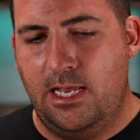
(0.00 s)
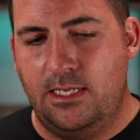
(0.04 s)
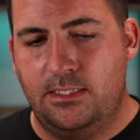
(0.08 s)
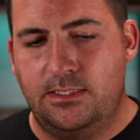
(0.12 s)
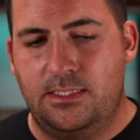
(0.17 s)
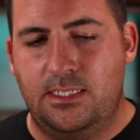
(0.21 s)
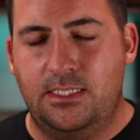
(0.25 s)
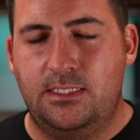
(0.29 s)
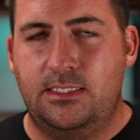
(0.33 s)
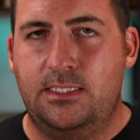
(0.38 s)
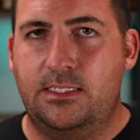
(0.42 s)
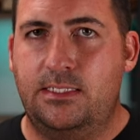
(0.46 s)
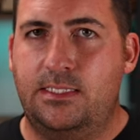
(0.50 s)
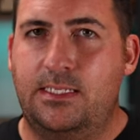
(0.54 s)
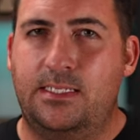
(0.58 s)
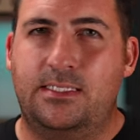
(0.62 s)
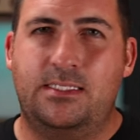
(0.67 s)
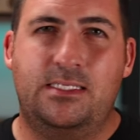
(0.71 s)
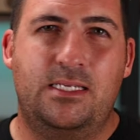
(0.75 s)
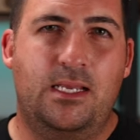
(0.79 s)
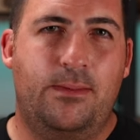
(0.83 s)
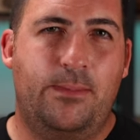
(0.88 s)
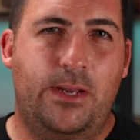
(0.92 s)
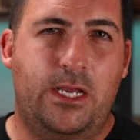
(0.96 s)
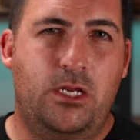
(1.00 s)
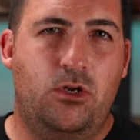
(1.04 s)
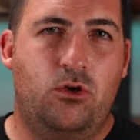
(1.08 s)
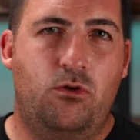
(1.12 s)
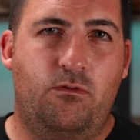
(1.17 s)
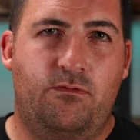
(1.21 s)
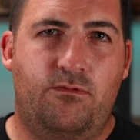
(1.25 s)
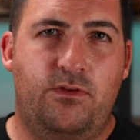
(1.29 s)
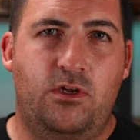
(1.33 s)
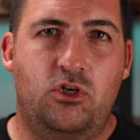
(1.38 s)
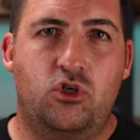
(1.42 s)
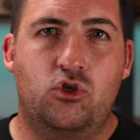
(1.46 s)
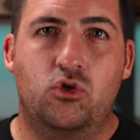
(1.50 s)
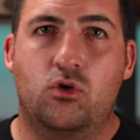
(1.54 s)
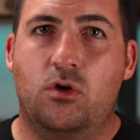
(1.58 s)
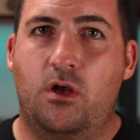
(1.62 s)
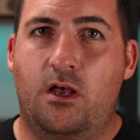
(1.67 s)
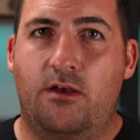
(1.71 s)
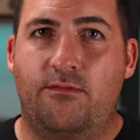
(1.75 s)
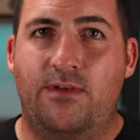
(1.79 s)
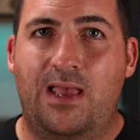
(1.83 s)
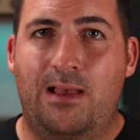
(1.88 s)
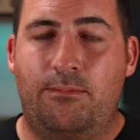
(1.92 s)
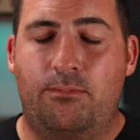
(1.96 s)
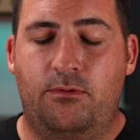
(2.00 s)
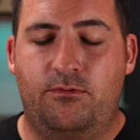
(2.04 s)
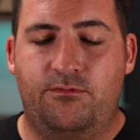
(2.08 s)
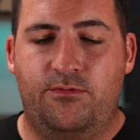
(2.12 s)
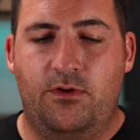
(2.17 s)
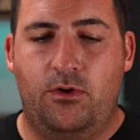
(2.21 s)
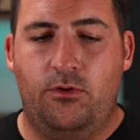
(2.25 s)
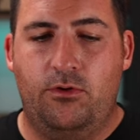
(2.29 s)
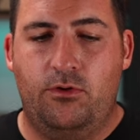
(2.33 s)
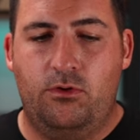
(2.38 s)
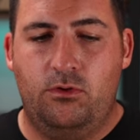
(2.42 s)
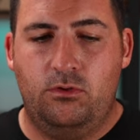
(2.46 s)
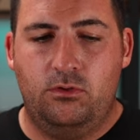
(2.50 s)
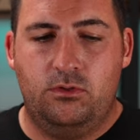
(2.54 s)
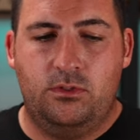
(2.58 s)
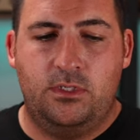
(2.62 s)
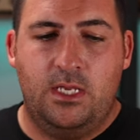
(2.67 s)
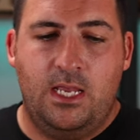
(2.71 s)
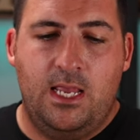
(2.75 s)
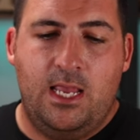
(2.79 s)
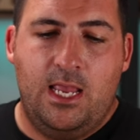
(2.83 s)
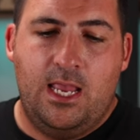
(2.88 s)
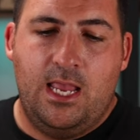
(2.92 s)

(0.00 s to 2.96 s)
as this is a semi-new feature of Apple Photos,